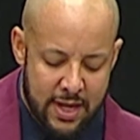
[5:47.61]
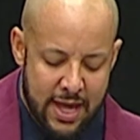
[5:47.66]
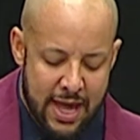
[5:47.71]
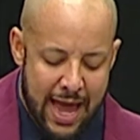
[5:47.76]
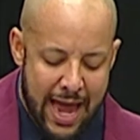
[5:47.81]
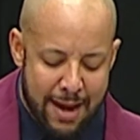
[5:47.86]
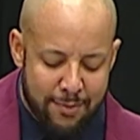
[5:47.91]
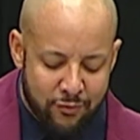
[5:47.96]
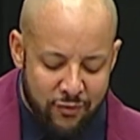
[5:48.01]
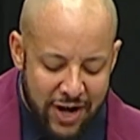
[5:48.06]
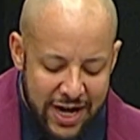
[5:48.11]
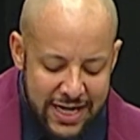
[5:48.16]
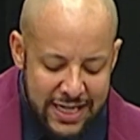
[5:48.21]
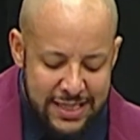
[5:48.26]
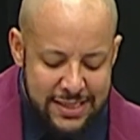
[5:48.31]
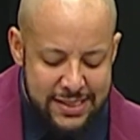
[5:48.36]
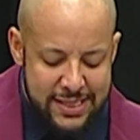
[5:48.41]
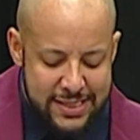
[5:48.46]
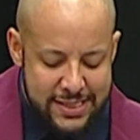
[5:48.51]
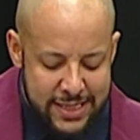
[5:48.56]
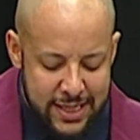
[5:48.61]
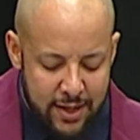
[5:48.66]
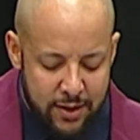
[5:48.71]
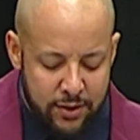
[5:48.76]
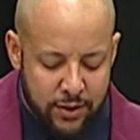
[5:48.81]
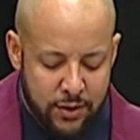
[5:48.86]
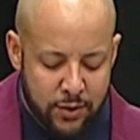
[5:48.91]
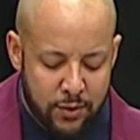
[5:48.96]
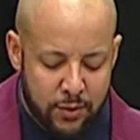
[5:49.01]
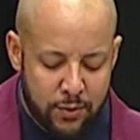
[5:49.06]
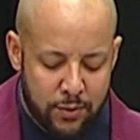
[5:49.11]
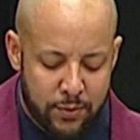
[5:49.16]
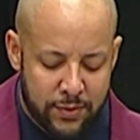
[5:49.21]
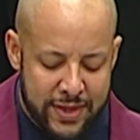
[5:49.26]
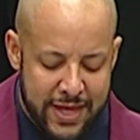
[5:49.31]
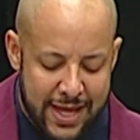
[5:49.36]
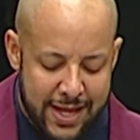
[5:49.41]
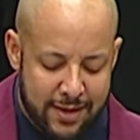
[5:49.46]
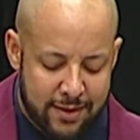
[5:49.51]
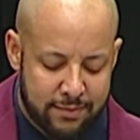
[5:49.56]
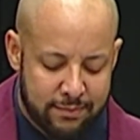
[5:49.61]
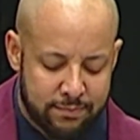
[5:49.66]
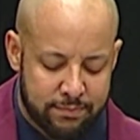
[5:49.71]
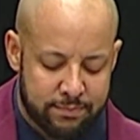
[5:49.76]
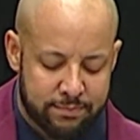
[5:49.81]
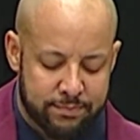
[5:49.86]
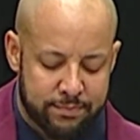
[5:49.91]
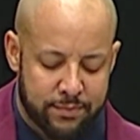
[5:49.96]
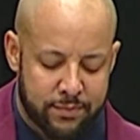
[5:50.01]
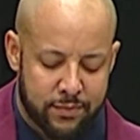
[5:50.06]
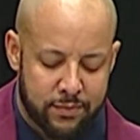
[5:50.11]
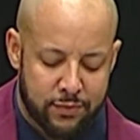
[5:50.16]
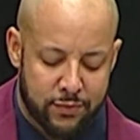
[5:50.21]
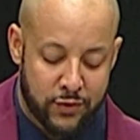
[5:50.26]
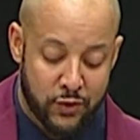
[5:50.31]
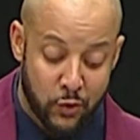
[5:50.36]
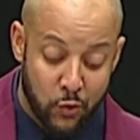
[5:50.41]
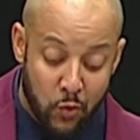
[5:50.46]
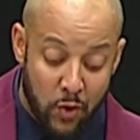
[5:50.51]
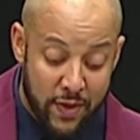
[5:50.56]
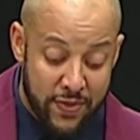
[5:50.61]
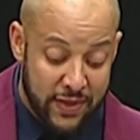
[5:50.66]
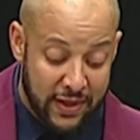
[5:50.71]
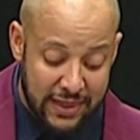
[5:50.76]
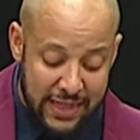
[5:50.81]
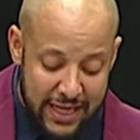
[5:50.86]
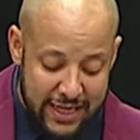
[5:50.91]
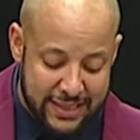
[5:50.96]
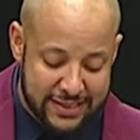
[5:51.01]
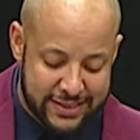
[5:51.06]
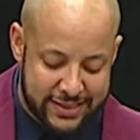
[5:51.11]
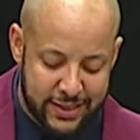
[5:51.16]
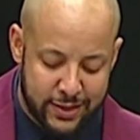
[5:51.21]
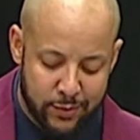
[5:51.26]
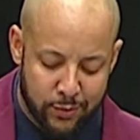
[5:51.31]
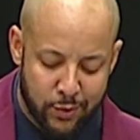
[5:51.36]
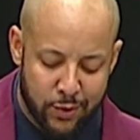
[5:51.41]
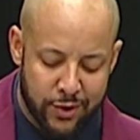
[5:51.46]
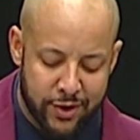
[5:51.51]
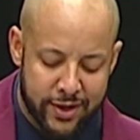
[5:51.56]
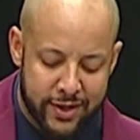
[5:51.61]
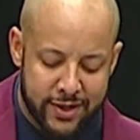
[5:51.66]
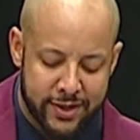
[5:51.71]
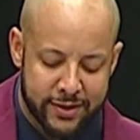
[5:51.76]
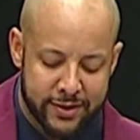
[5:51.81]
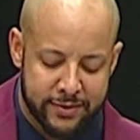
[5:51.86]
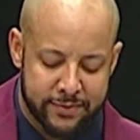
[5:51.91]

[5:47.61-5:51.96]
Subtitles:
I'm writing to tell you that you won the Legacy Award,